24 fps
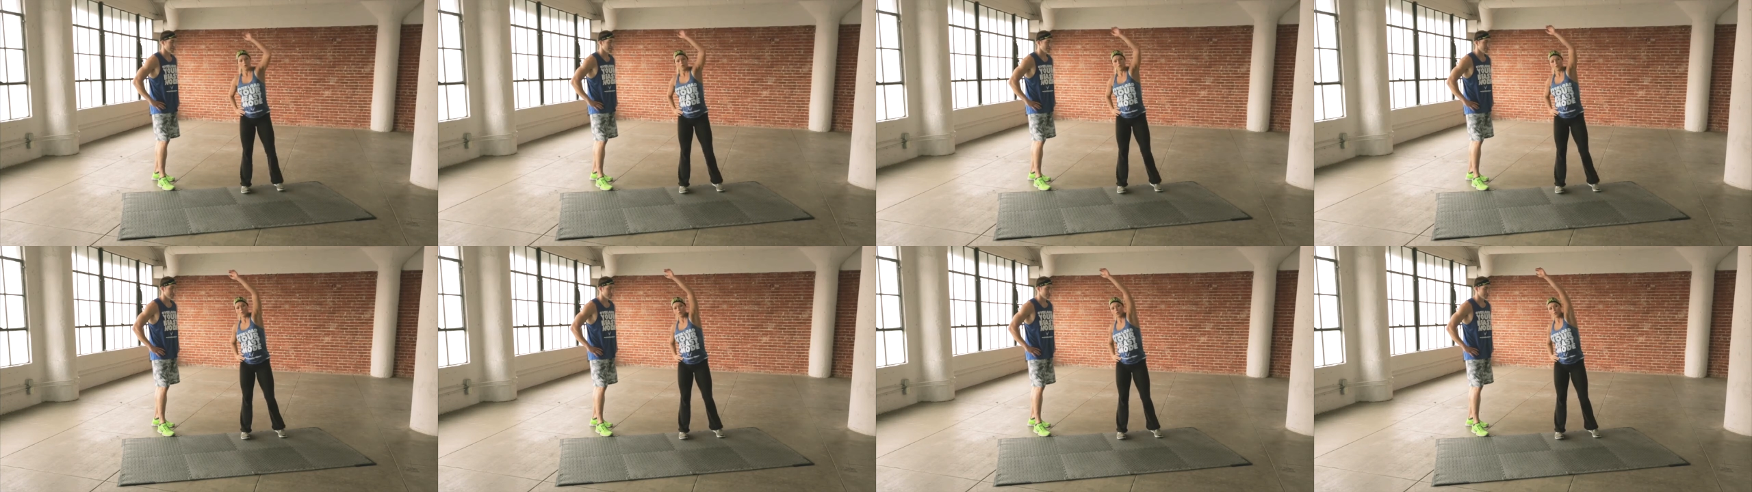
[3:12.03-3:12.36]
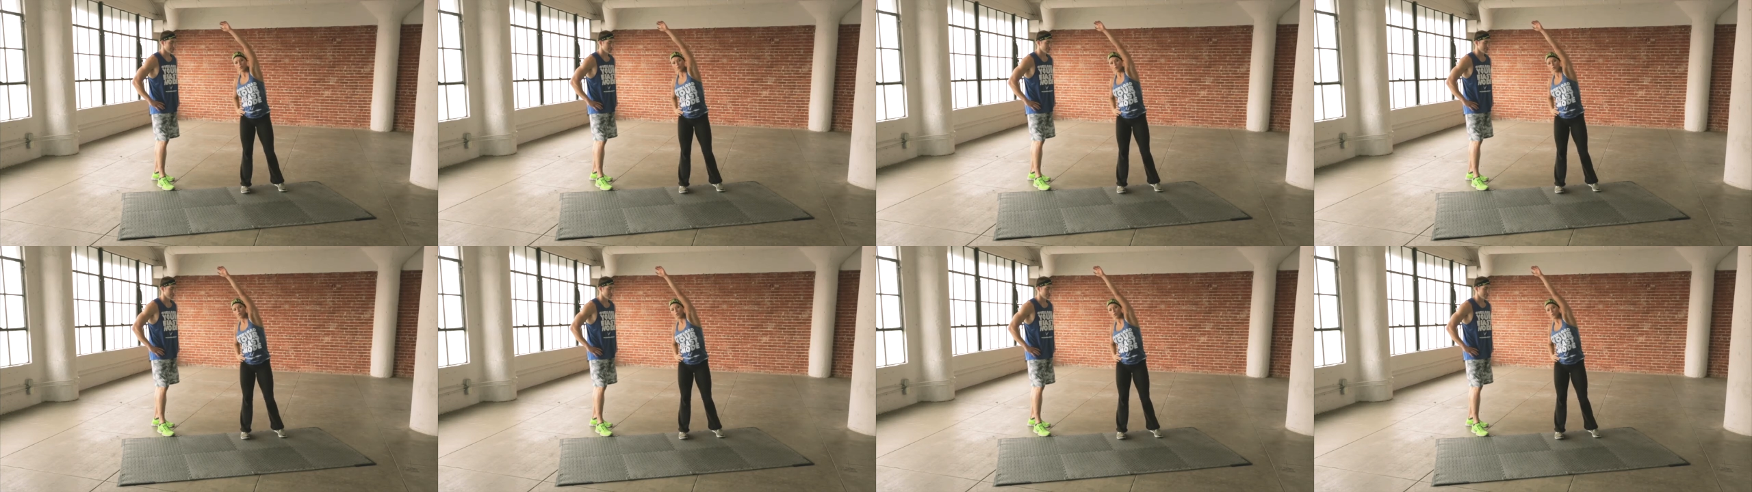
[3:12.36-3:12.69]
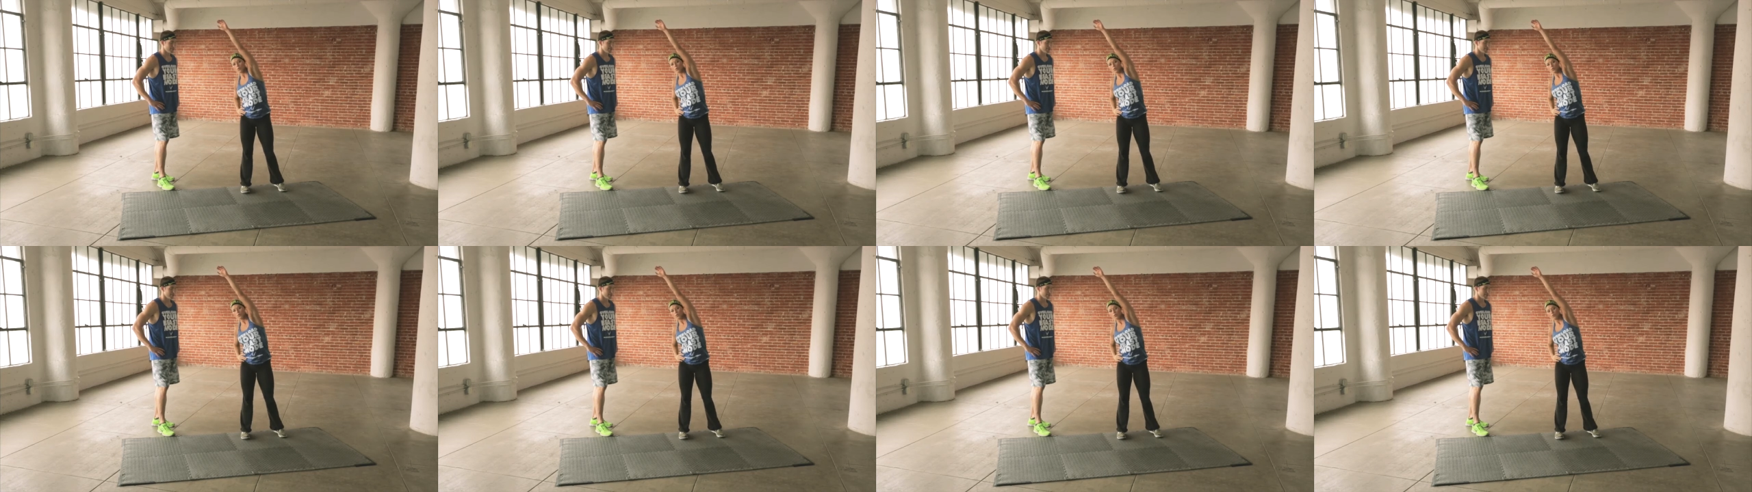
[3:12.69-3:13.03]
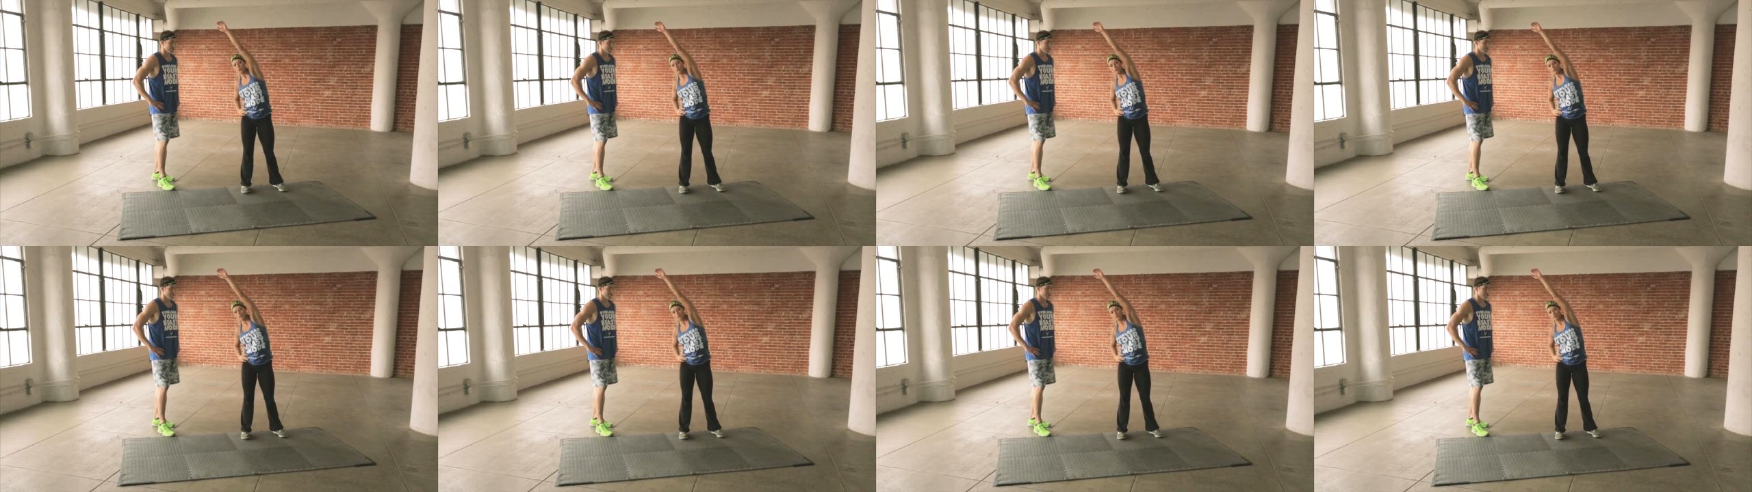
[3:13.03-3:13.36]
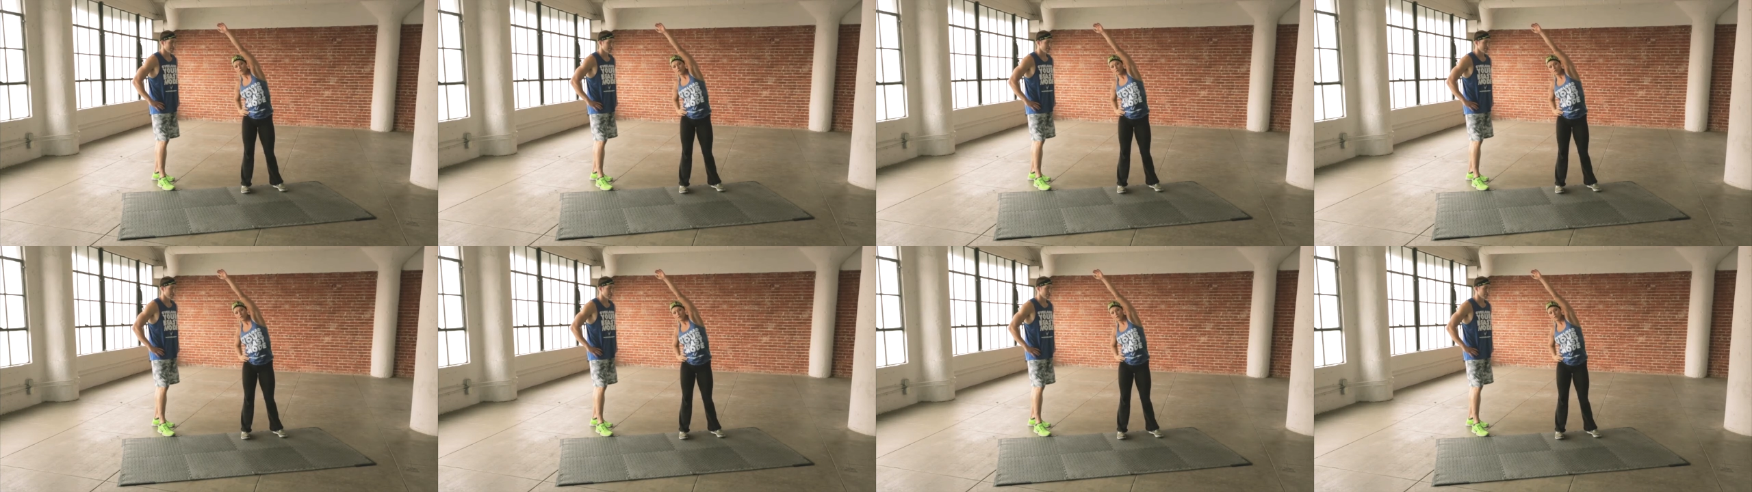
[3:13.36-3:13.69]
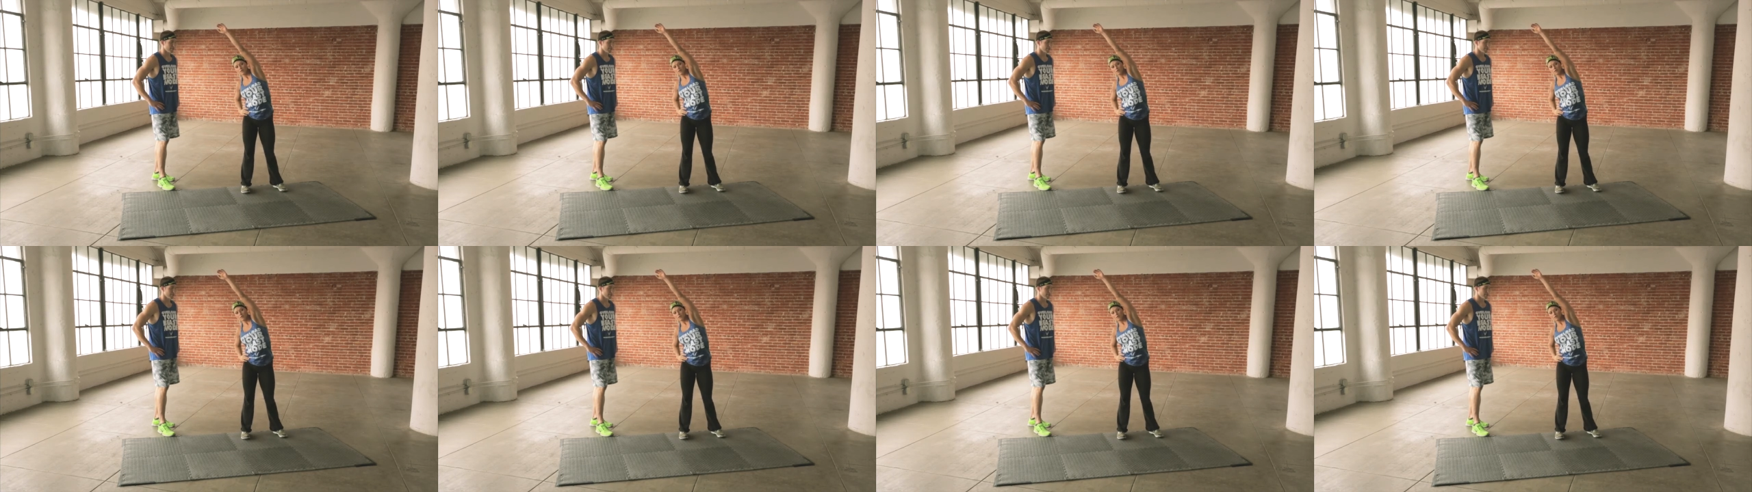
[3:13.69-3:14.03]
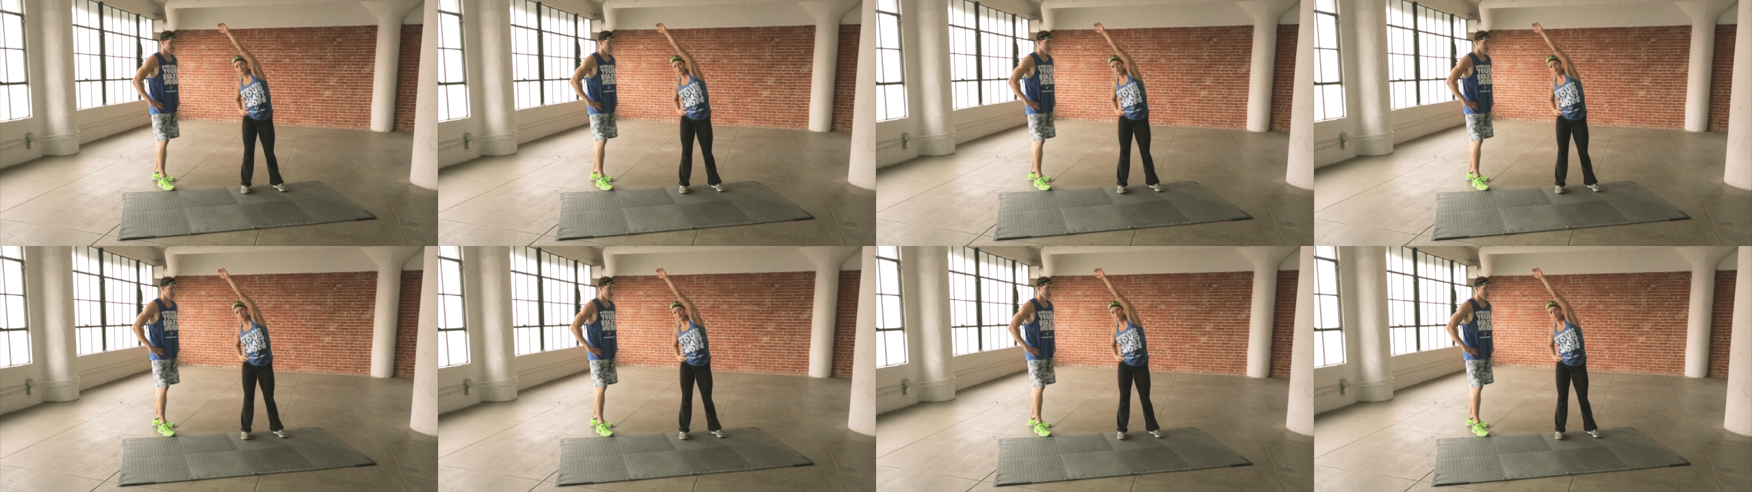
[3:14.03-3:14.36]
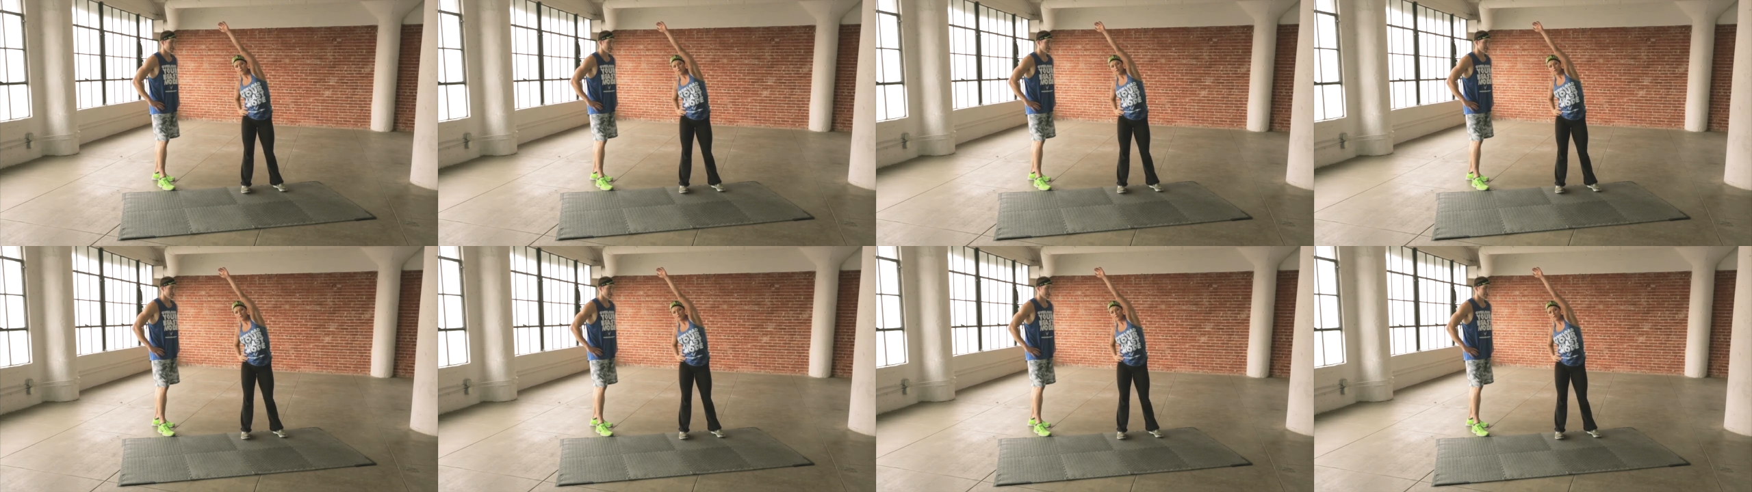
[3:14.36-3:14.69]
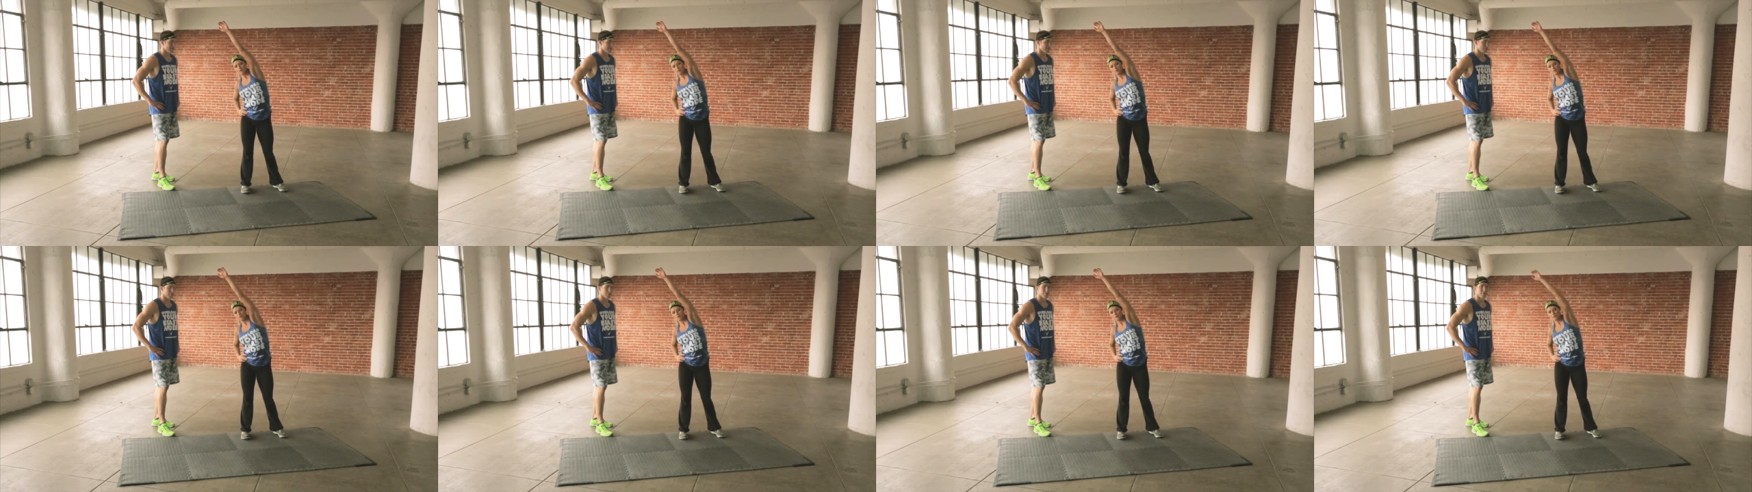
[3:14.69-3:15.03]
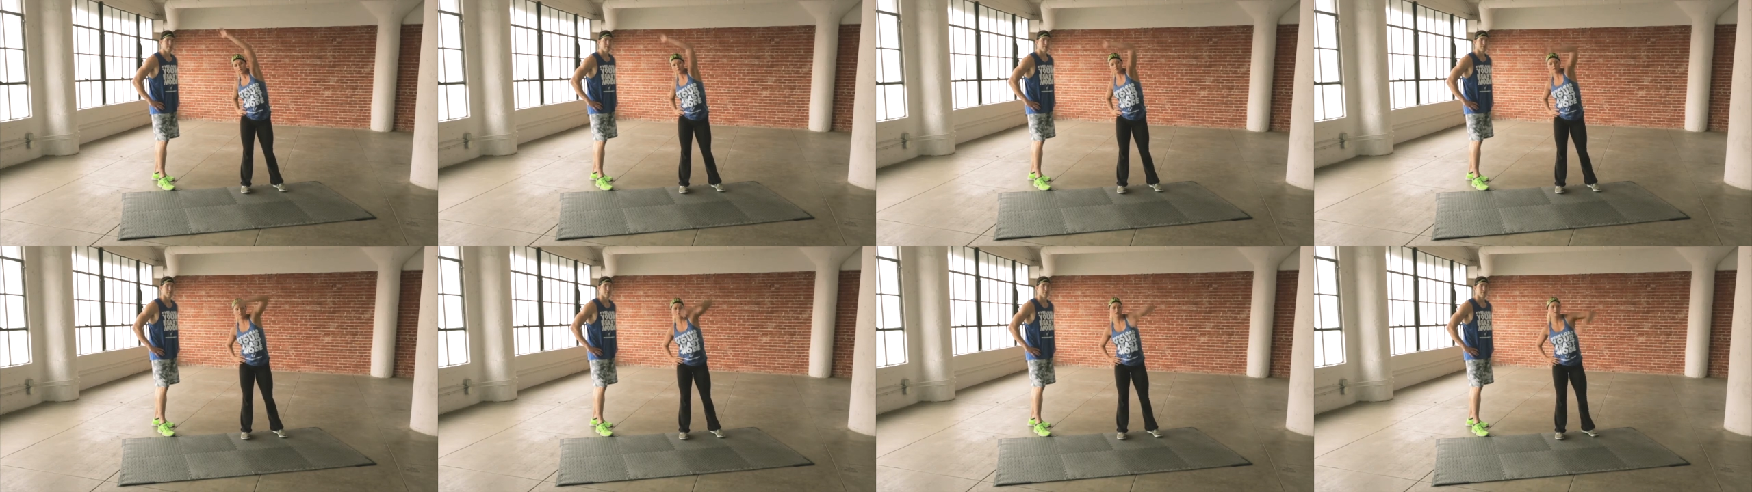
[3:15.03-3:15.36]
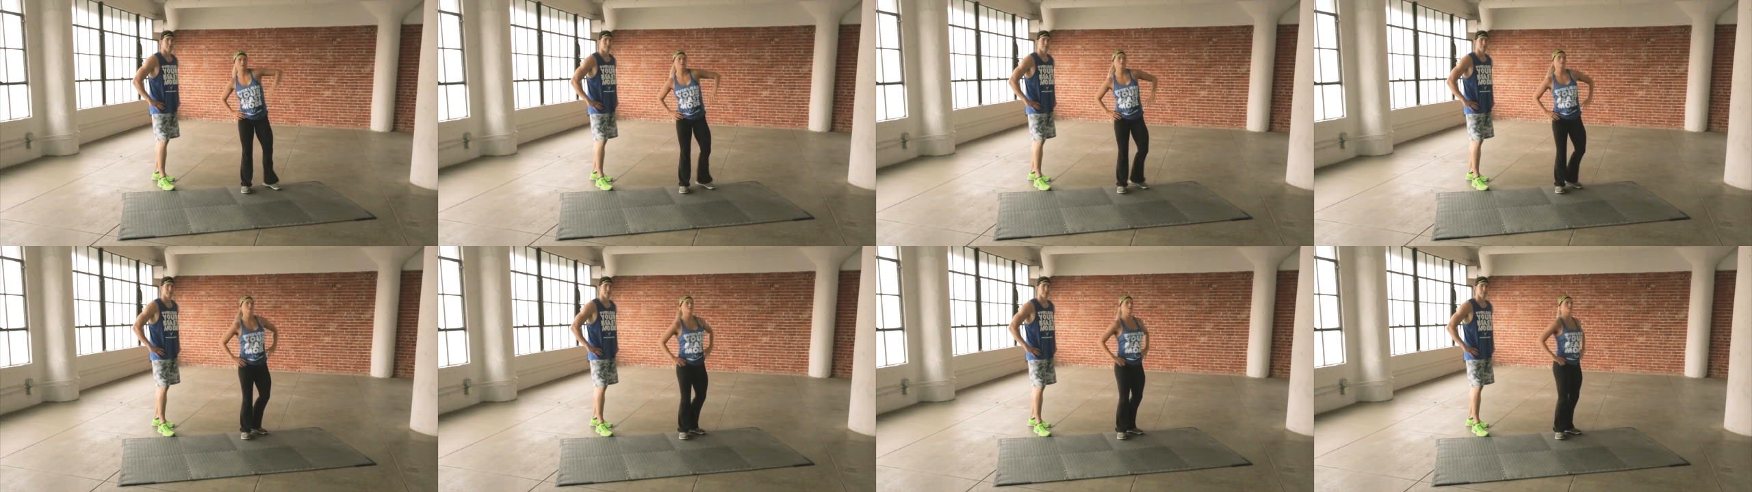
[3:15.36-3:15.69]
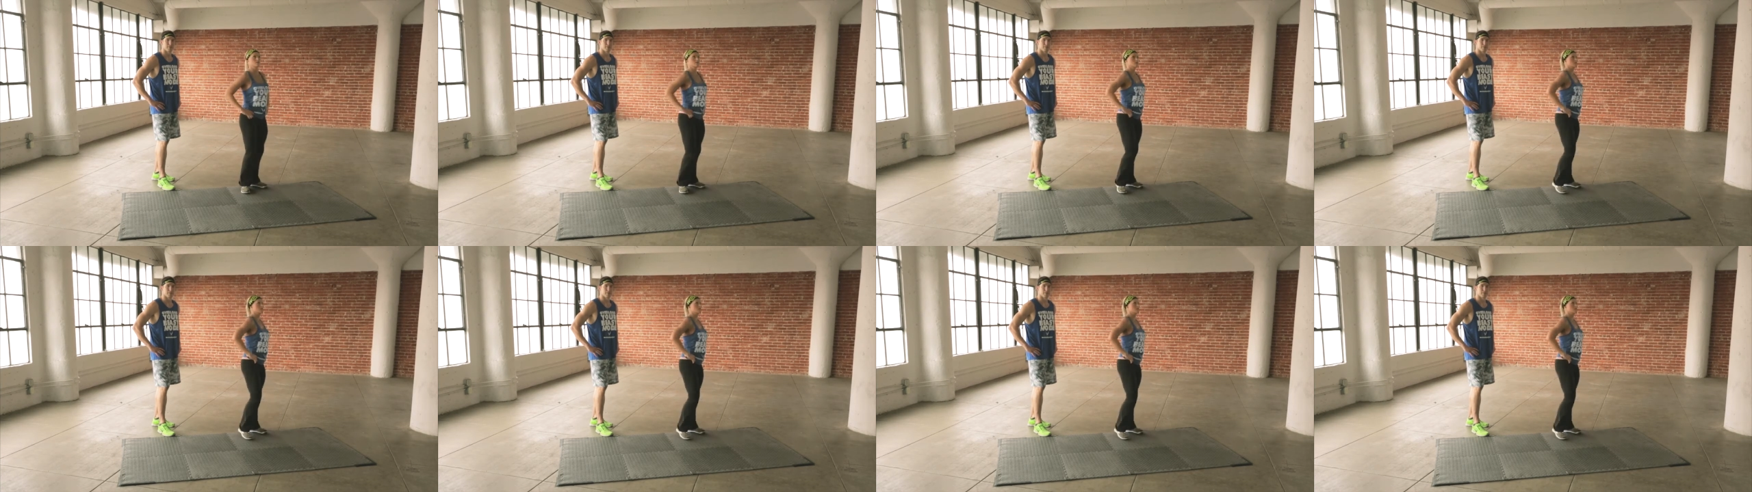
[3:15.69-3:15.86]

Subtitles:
No face is visible, so there are no lips to read.